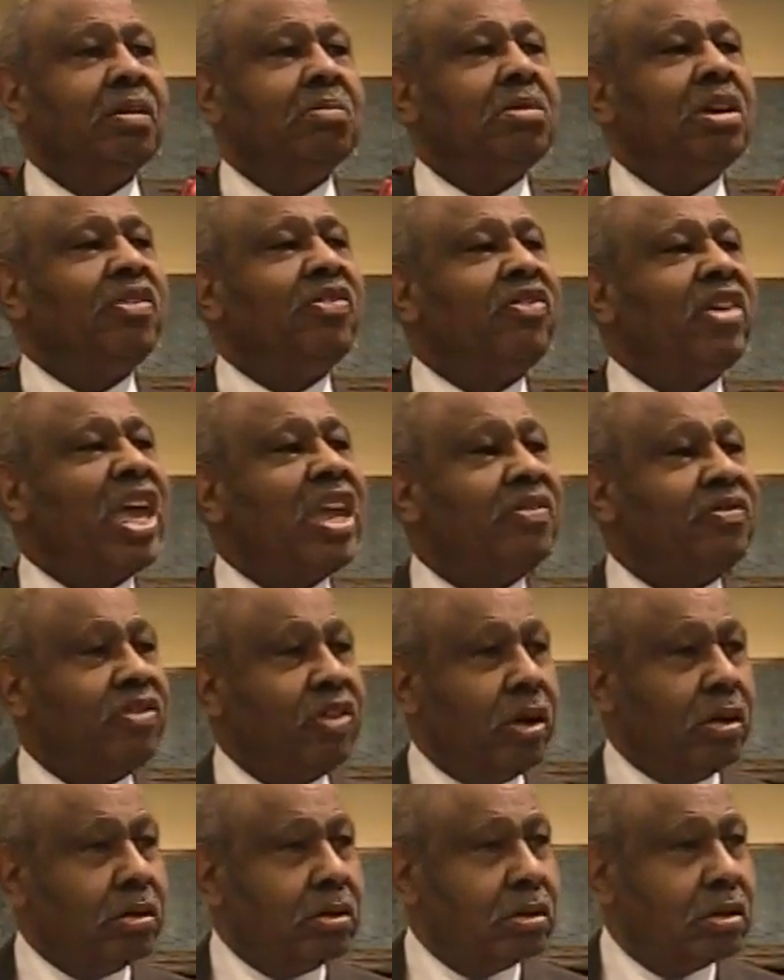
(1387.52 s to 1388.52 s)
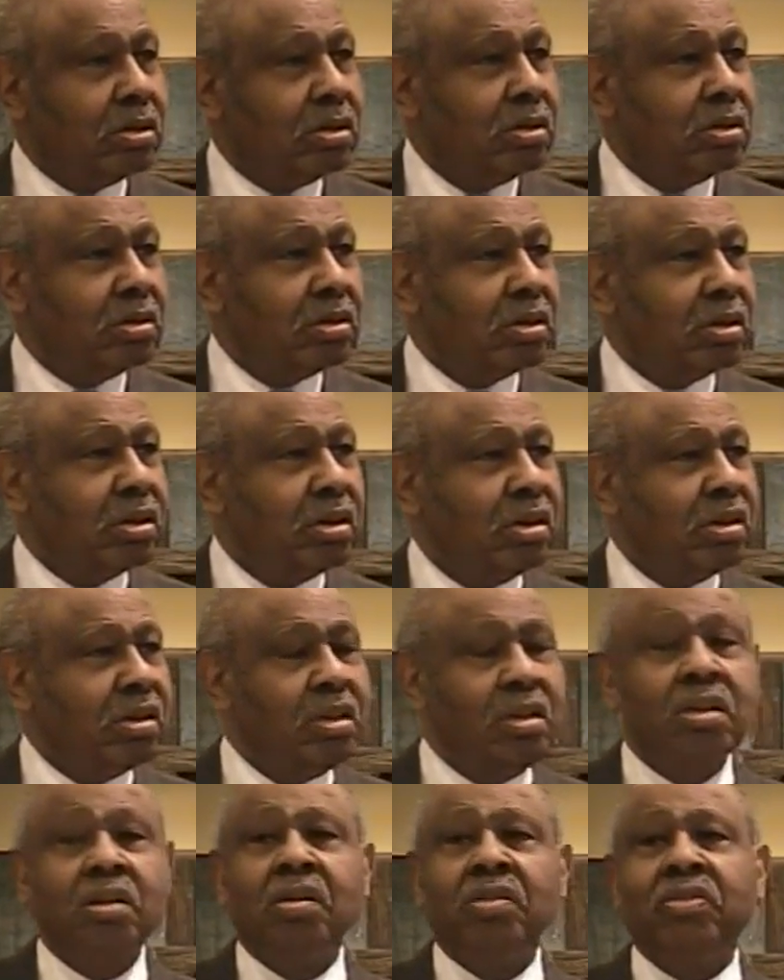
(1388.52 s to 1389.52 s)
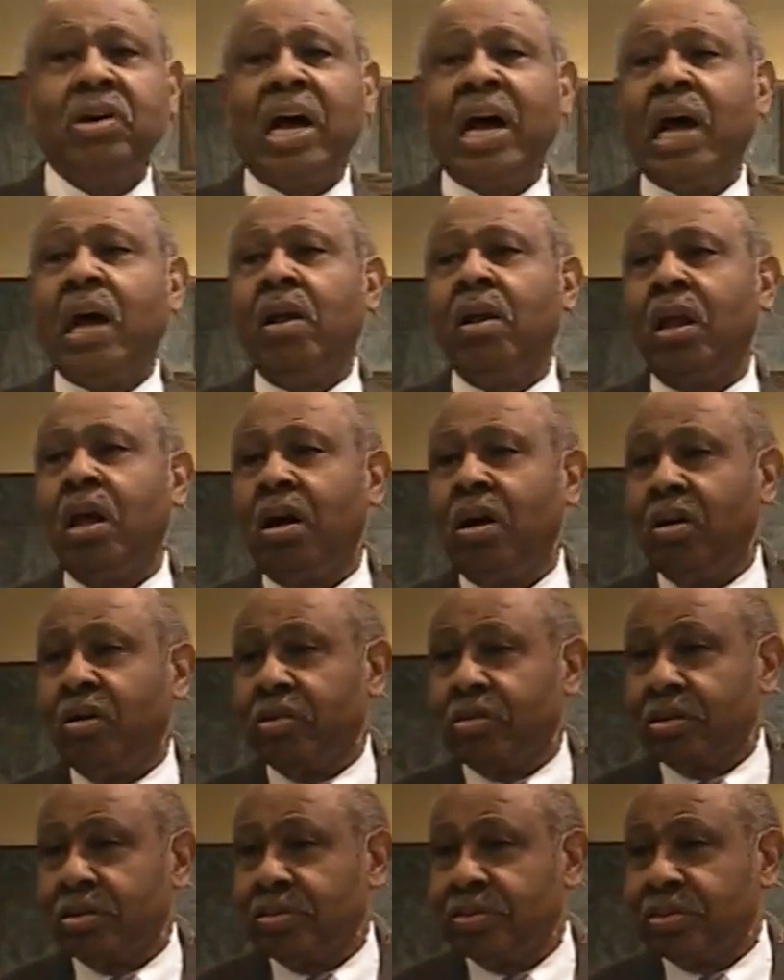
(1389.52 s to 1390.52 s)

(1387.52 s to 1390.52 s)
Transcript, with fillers: Be faithful. Mm -hmm. For how long?